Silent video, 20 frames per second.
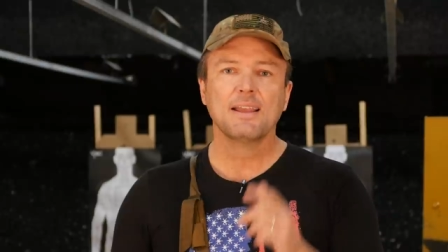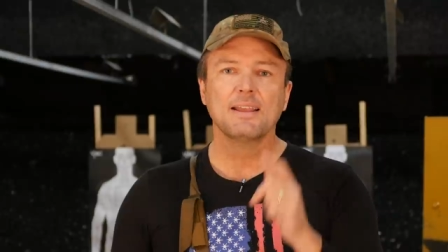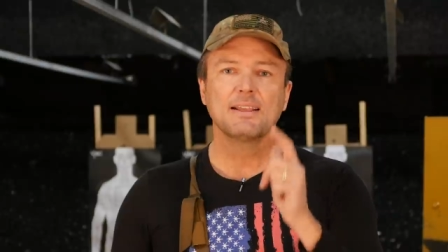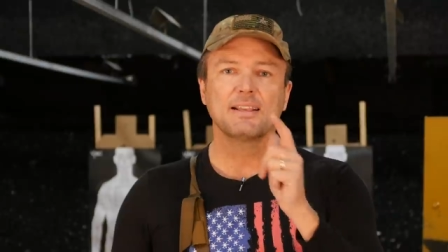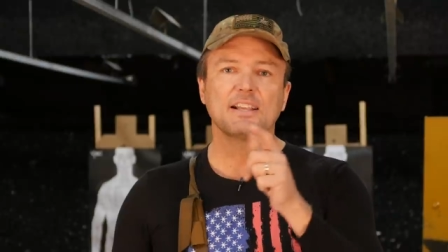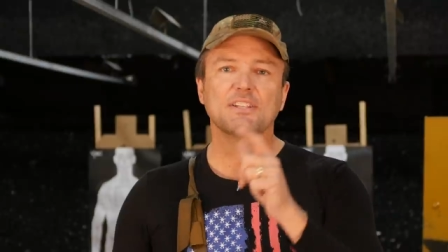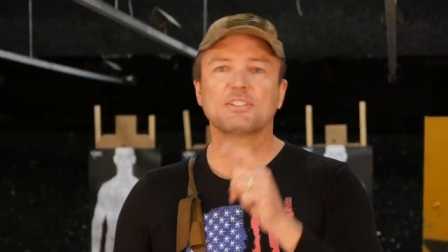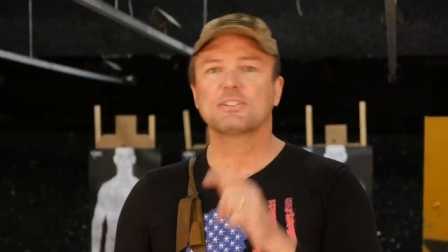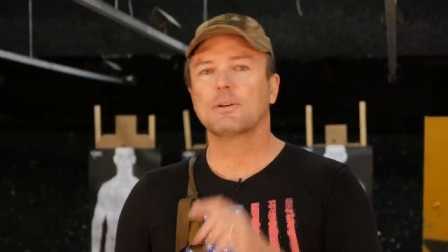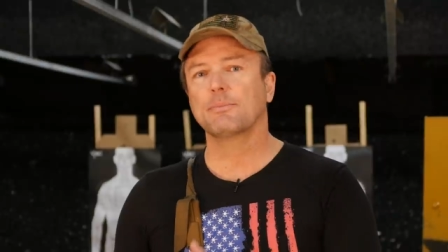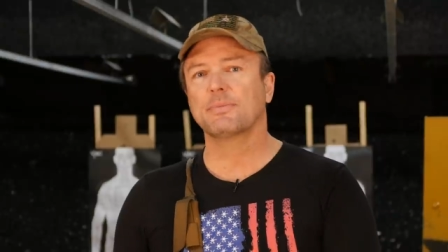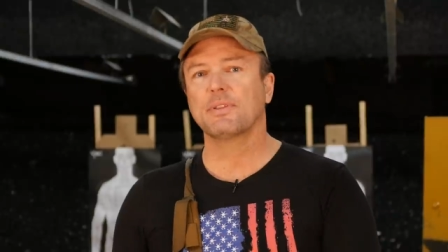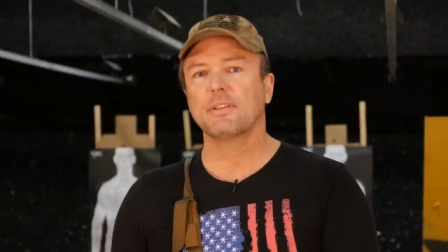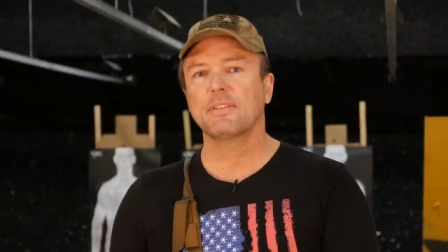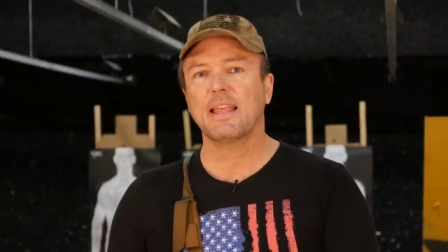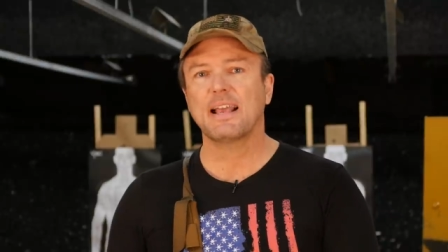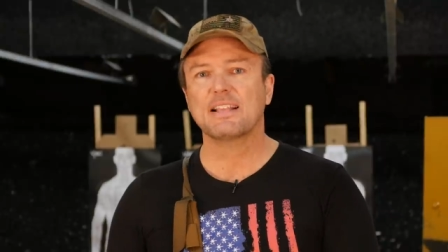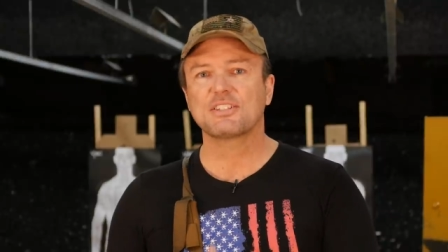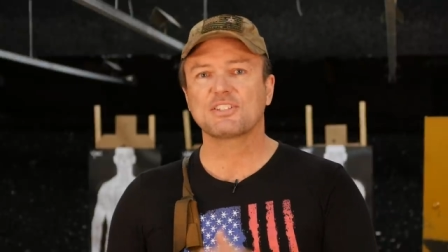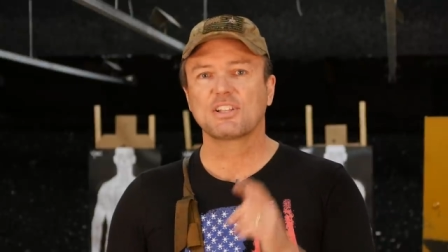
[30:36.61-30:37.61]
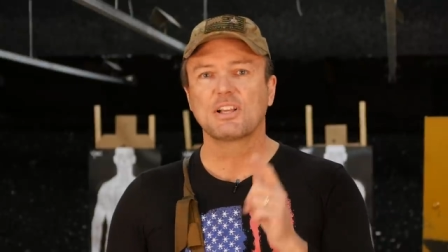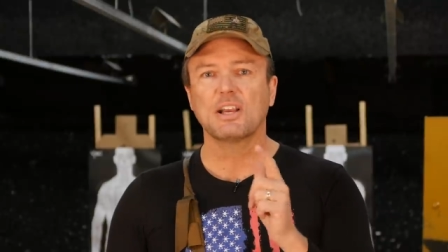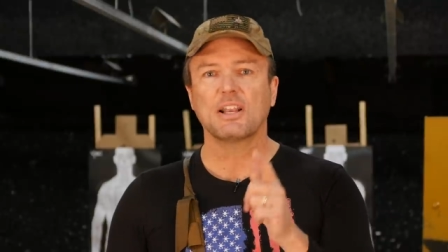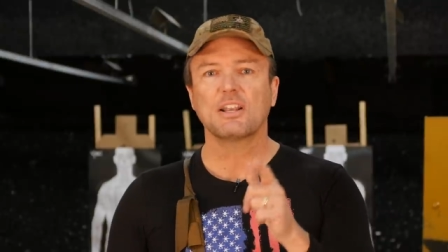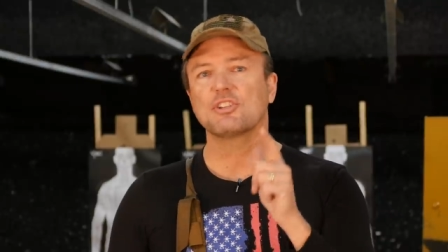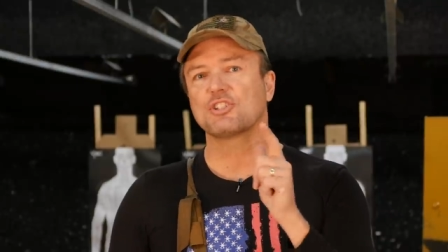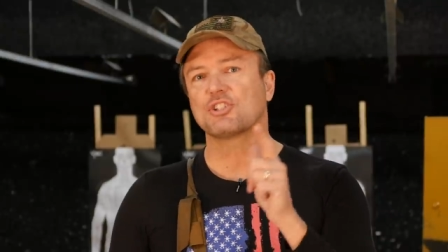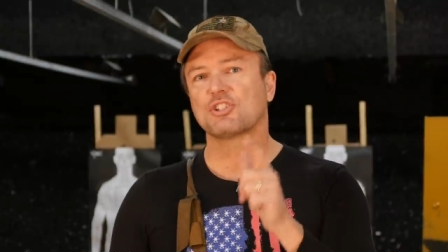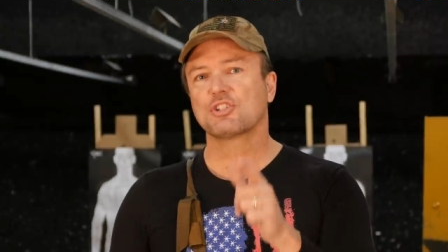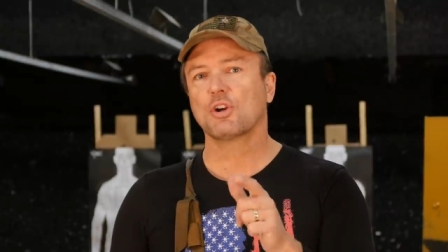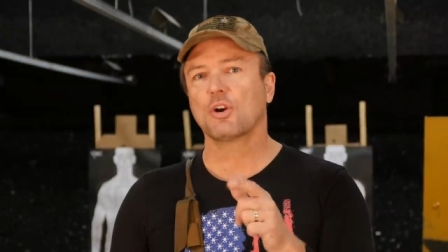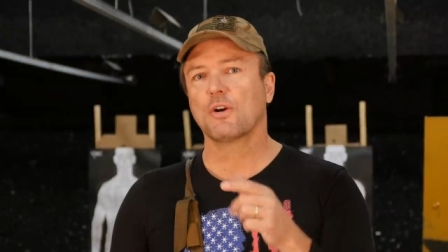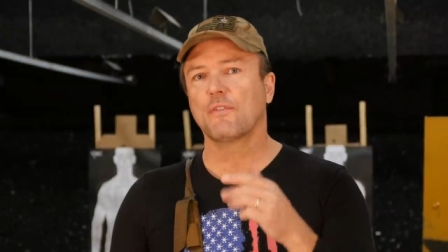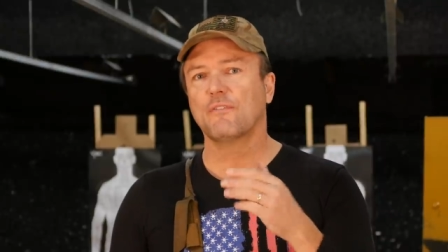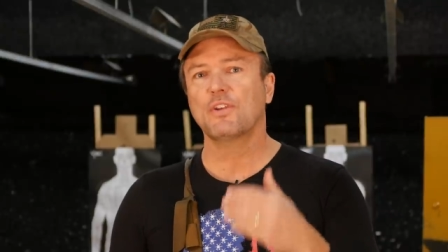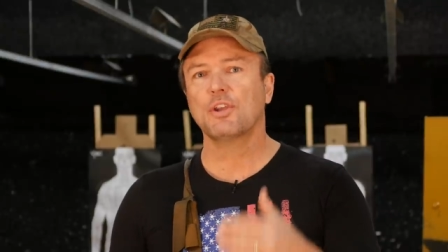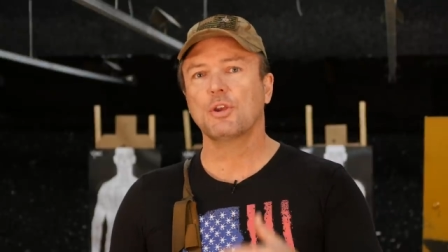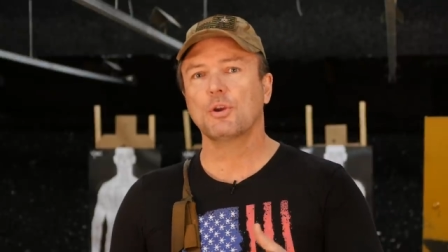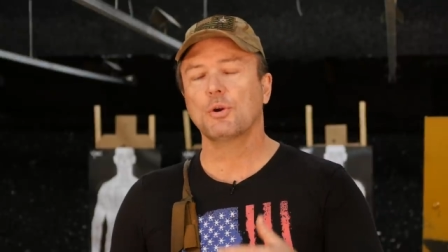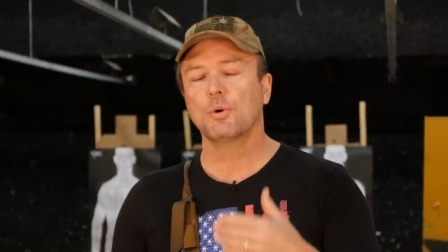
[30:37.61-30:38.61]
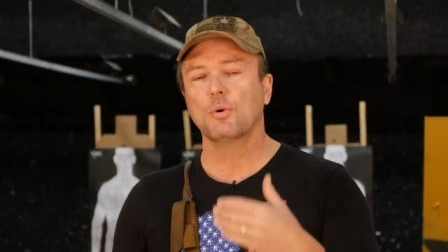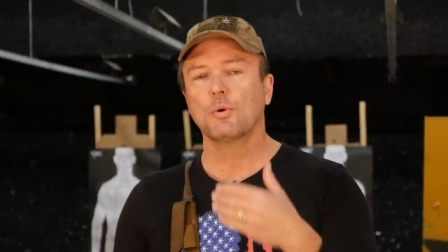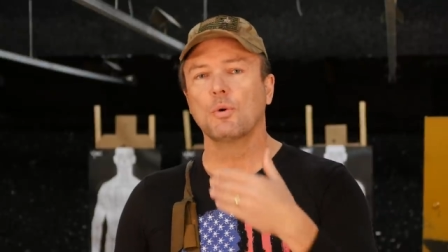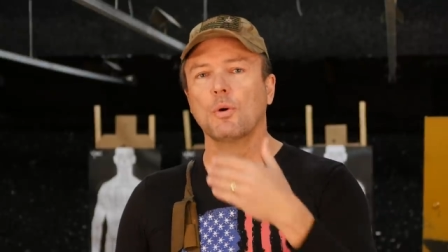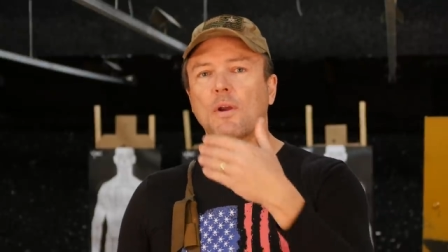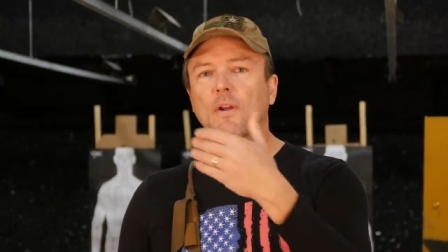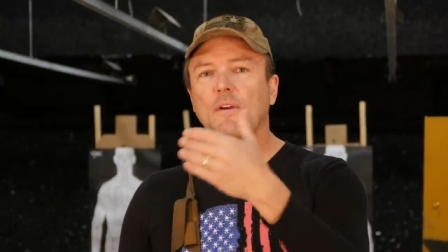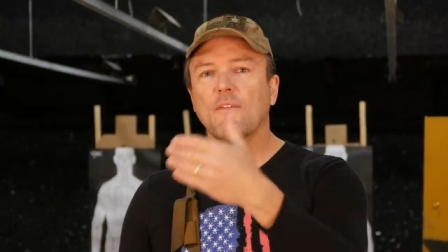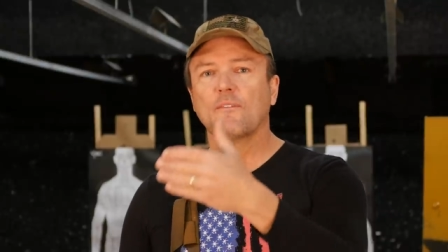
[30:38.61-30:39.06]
Get something that's gonna serve you